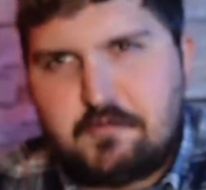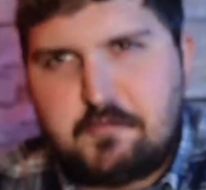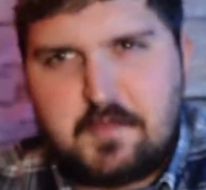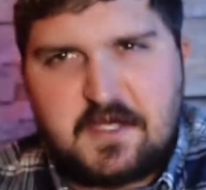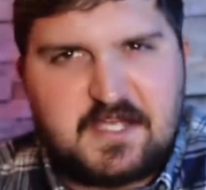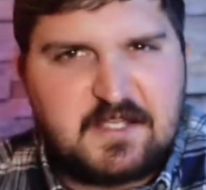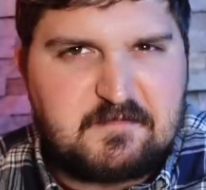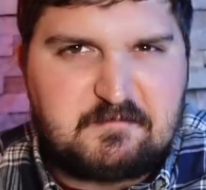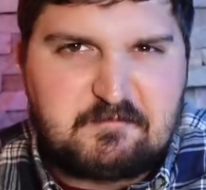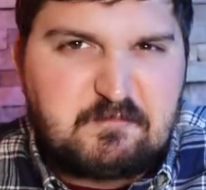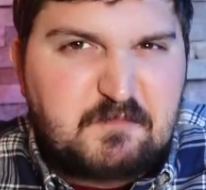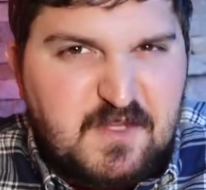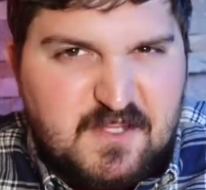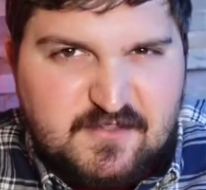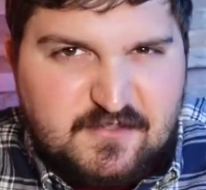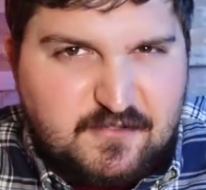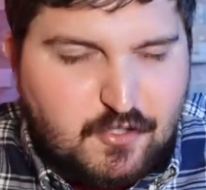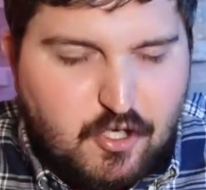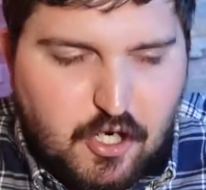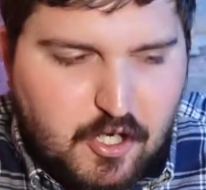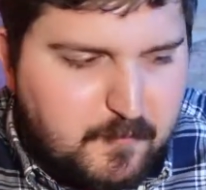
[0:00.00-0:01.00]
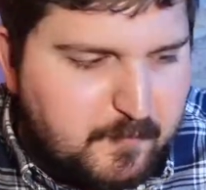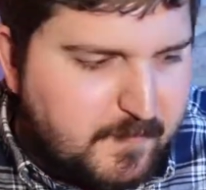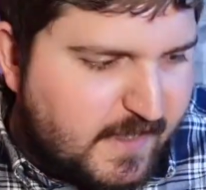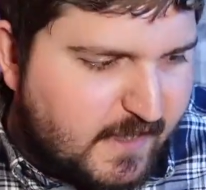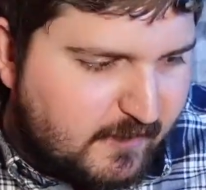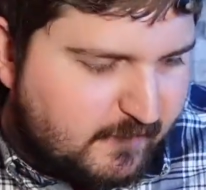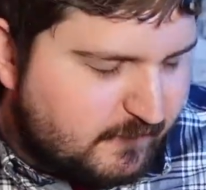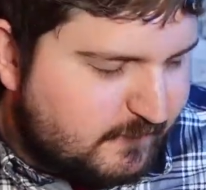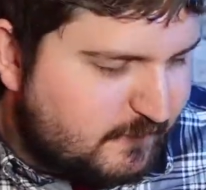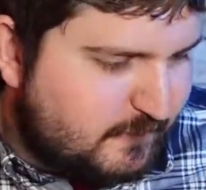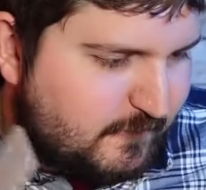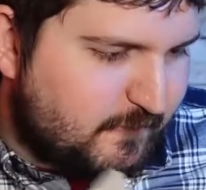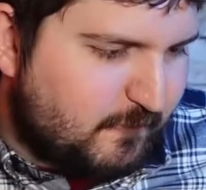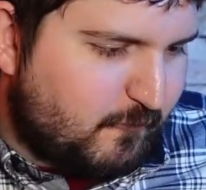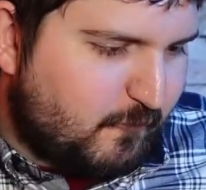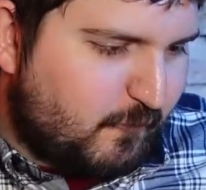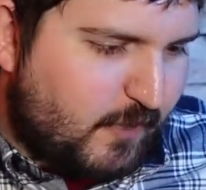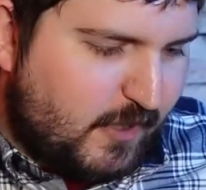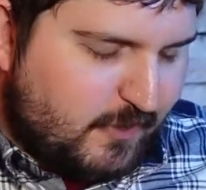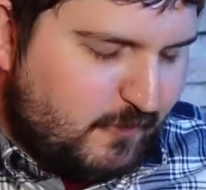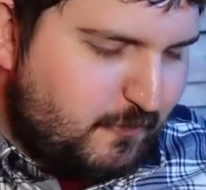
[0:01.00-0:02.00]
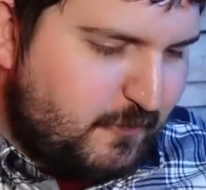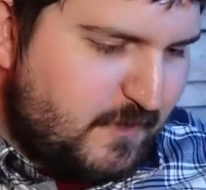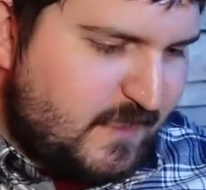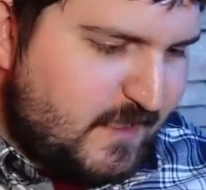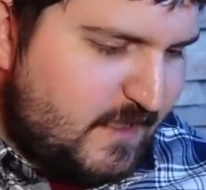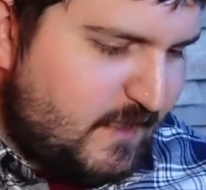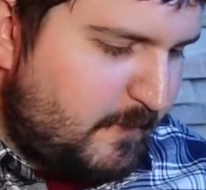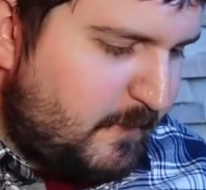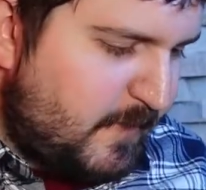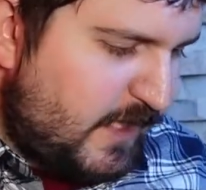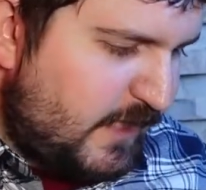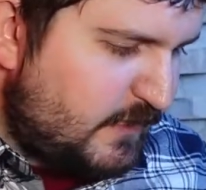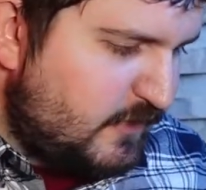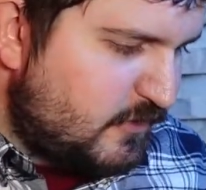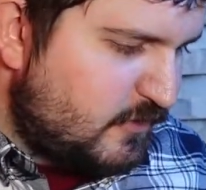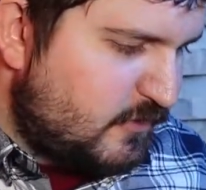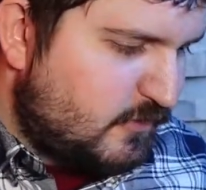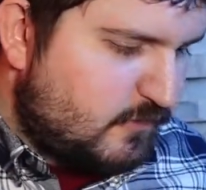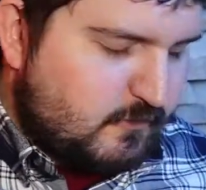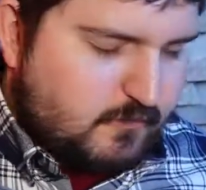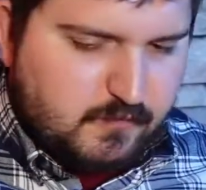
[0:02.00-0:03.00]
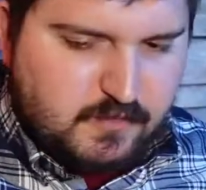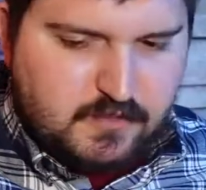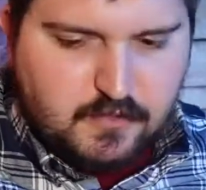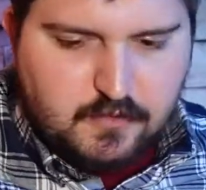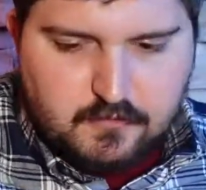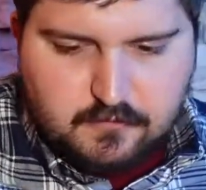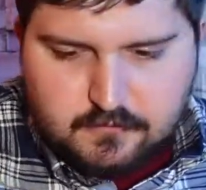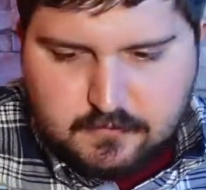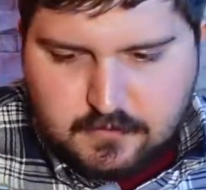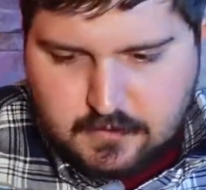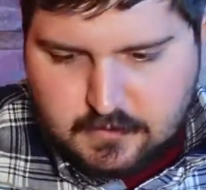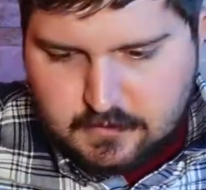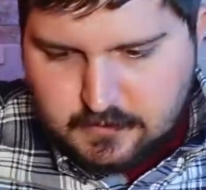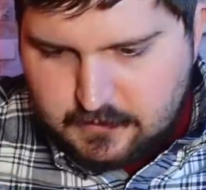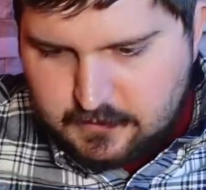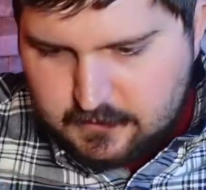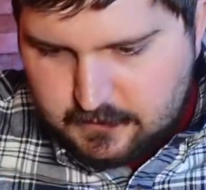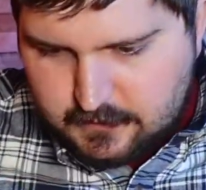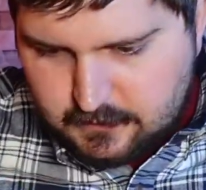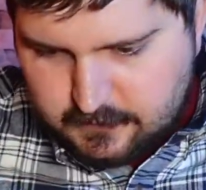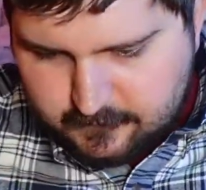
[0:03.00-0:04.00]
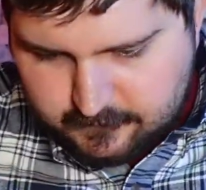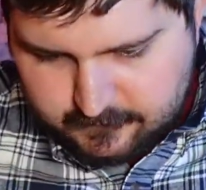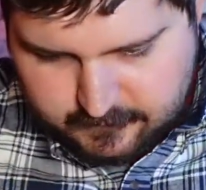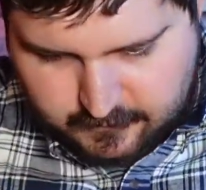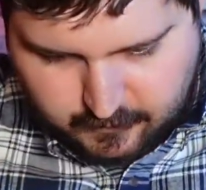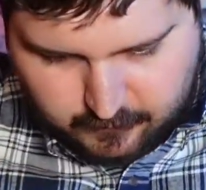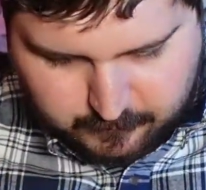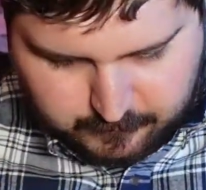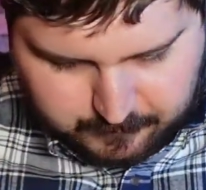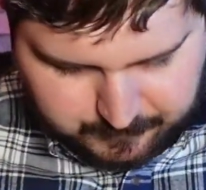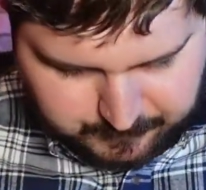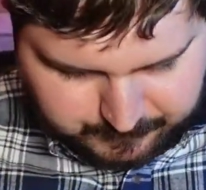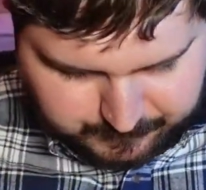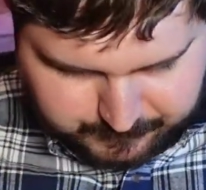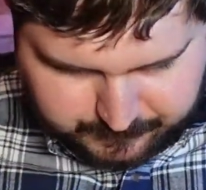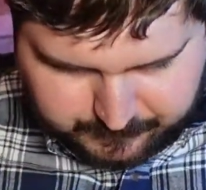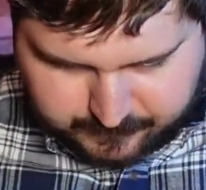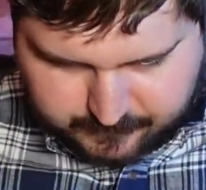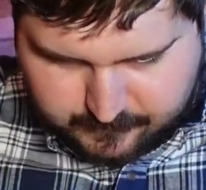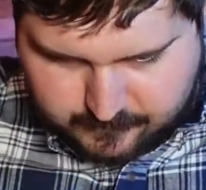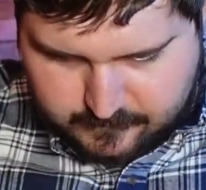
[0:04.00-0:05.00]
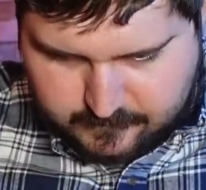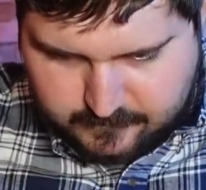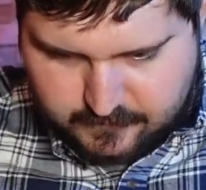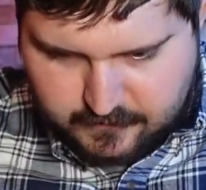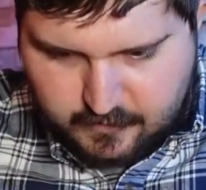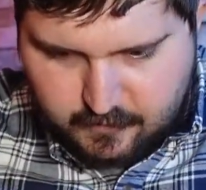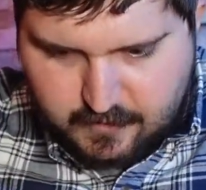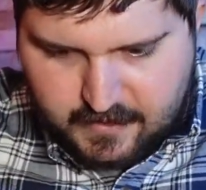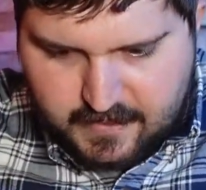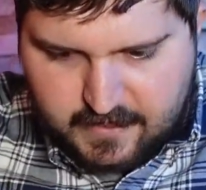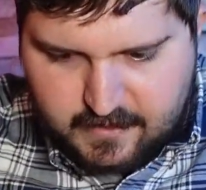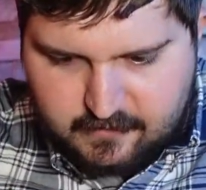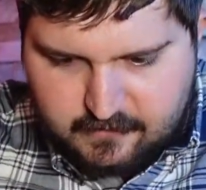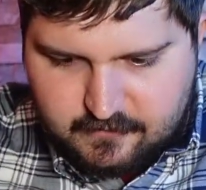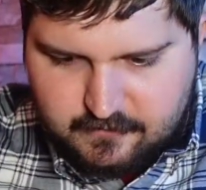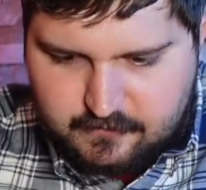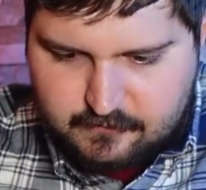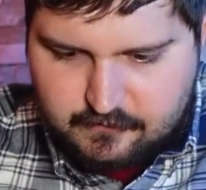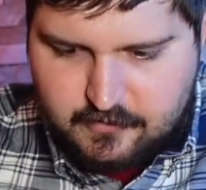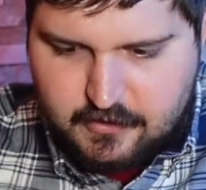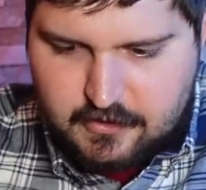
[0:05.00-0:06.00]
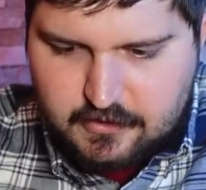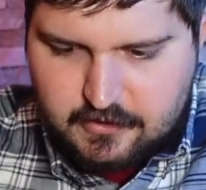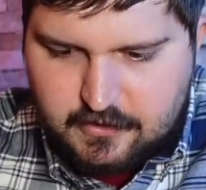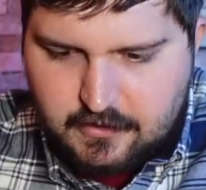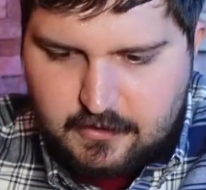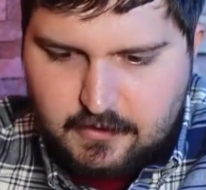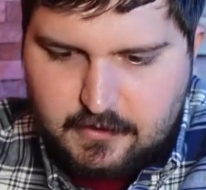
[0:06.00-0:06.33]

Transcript: but it's a car mount. Why do we need a manual? We don't. So let's go ahead and look.